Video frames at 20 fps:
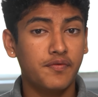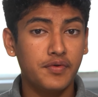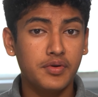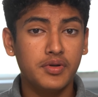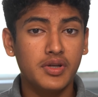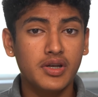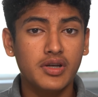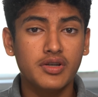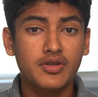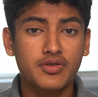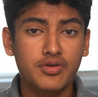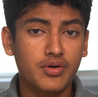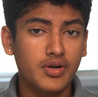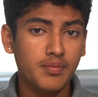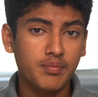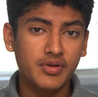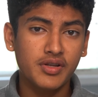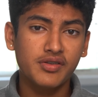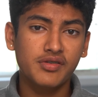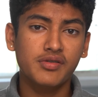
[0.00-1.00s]
If you did
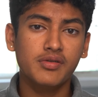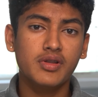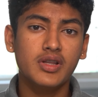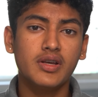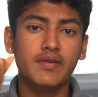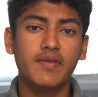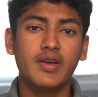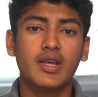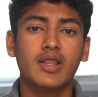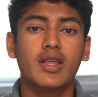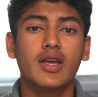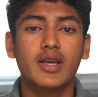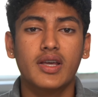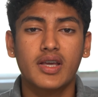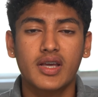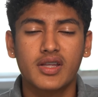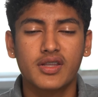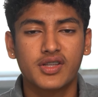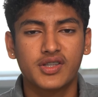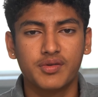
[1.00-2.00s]
enjoy, please do leave a
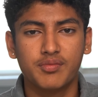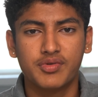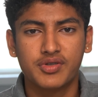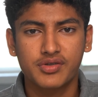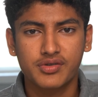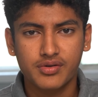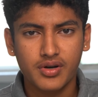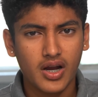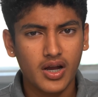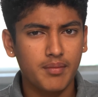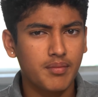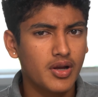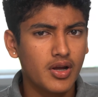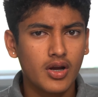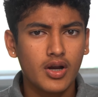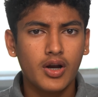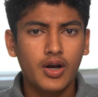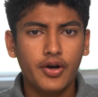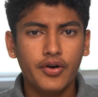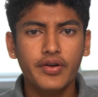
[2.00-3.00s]
like and subscribe.
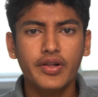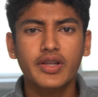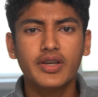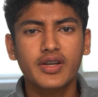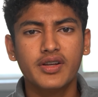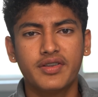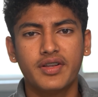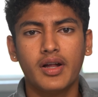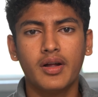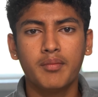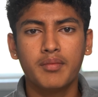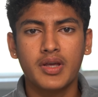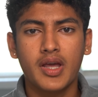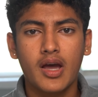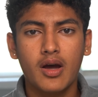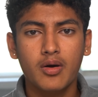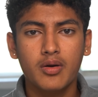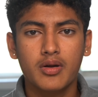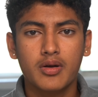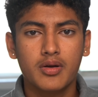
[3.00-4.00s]
It really does help me
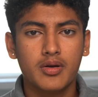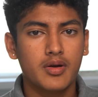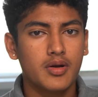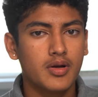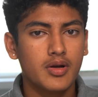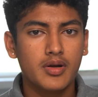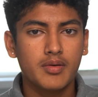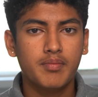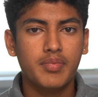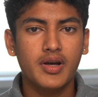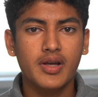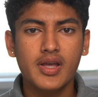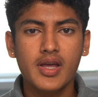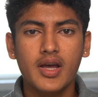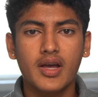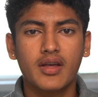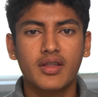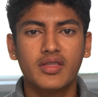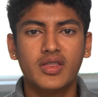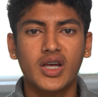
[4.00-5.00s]
out. But
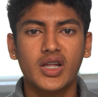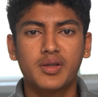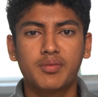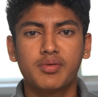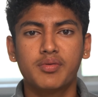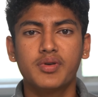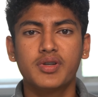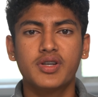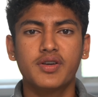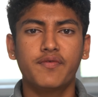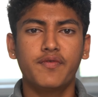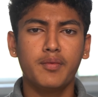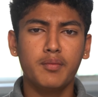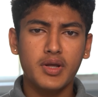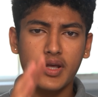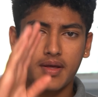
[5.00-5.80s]
yeah, that's pretty much it for